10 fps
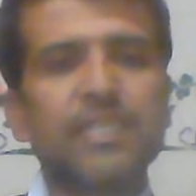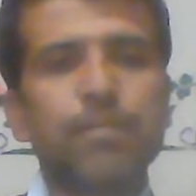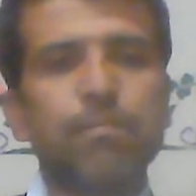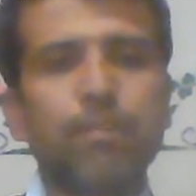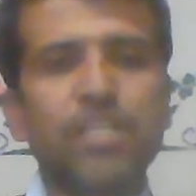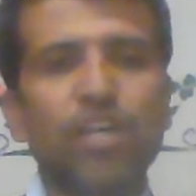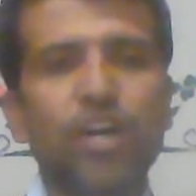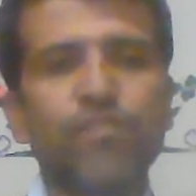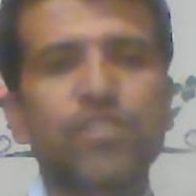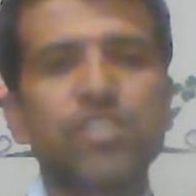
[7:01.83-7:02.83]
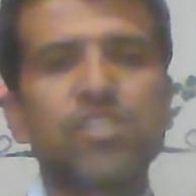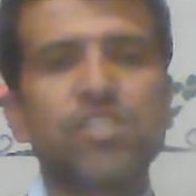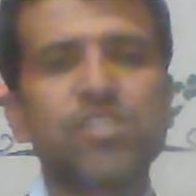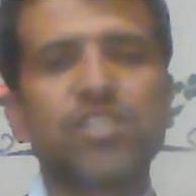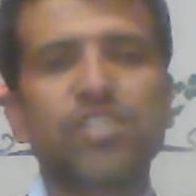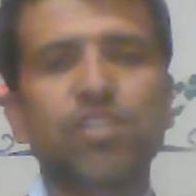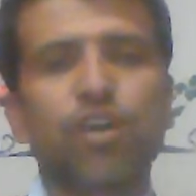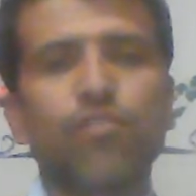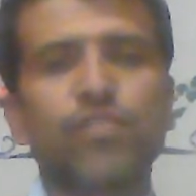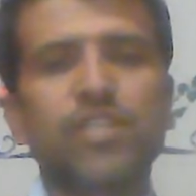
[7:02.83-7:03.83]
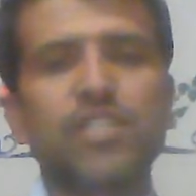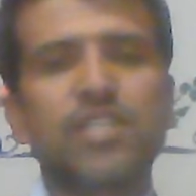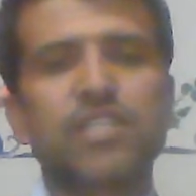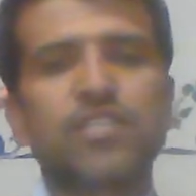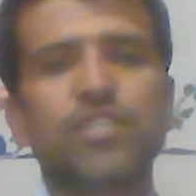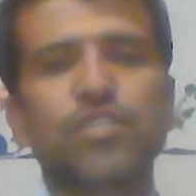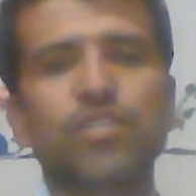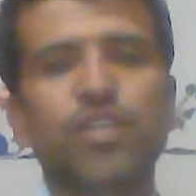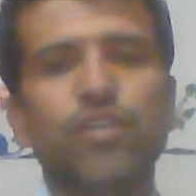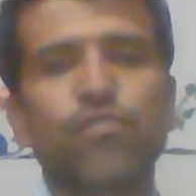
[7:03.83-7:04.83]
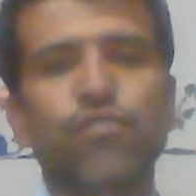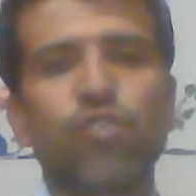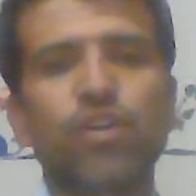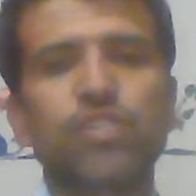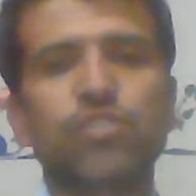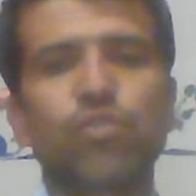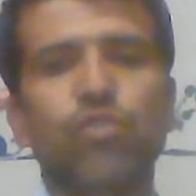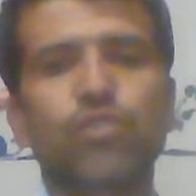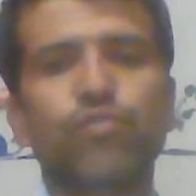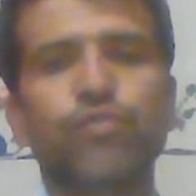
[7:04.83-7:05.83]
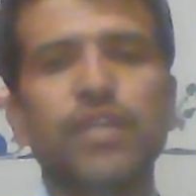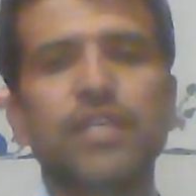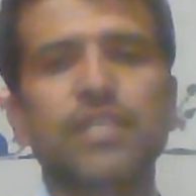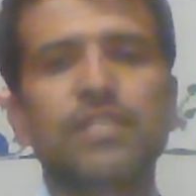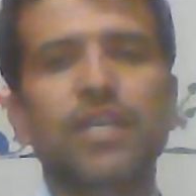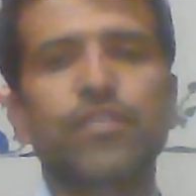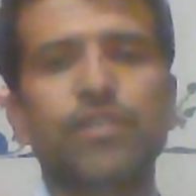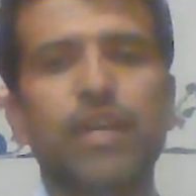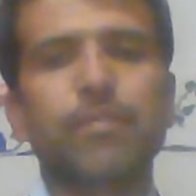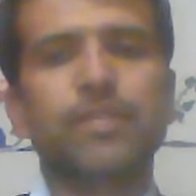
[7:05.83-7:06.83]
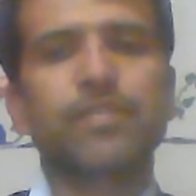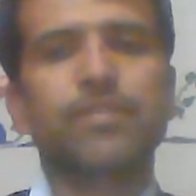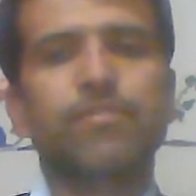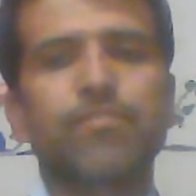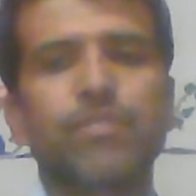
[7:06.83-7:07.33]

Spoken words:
much of this discussion of results is focused on figures and tables.